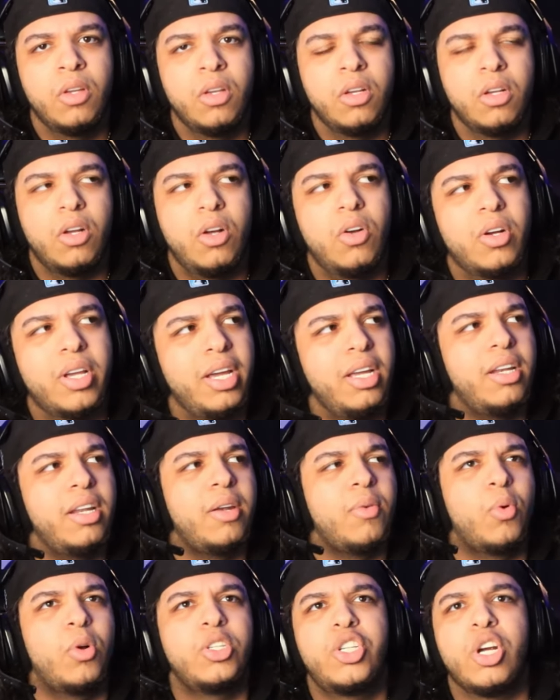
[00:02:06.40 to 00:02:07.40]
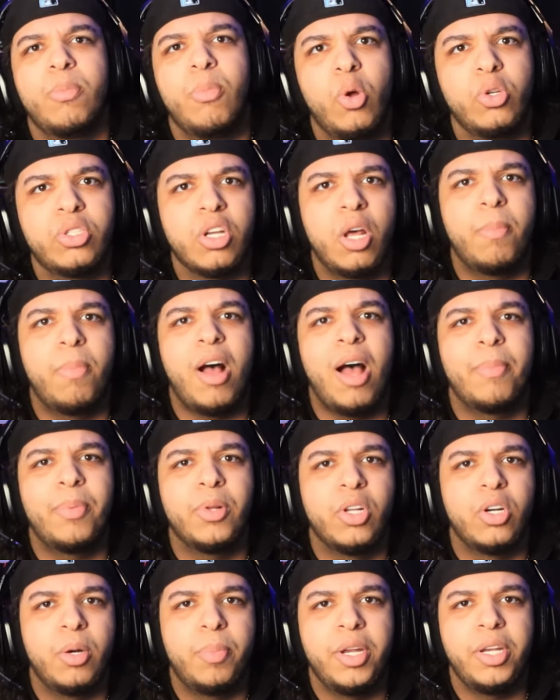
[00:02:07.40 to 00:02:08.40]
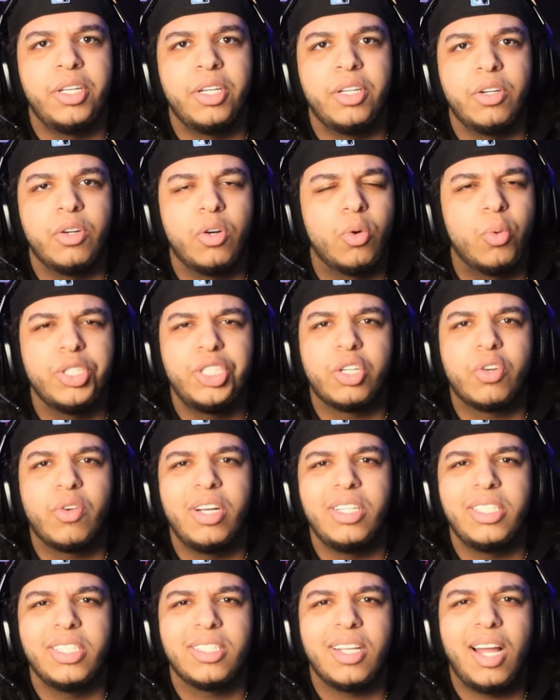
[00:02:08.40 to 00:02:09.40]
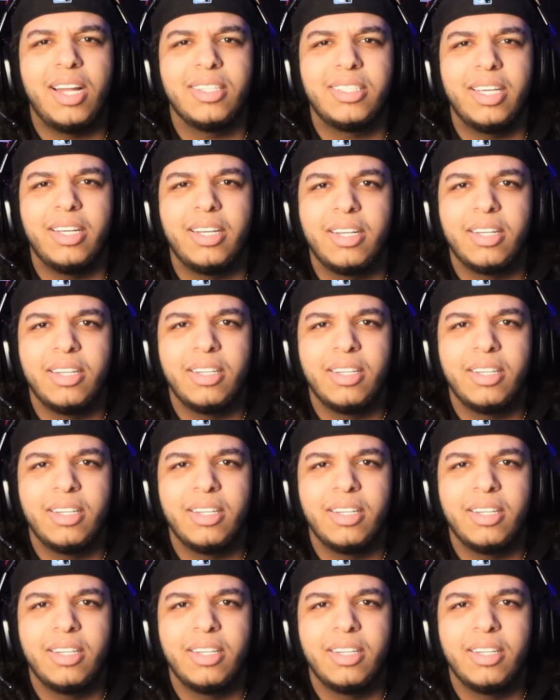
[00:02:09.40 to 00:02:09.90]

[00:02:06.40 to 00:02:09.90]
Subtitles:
Okay, and then what's your most unpopular opinion or what's your craziest hot take?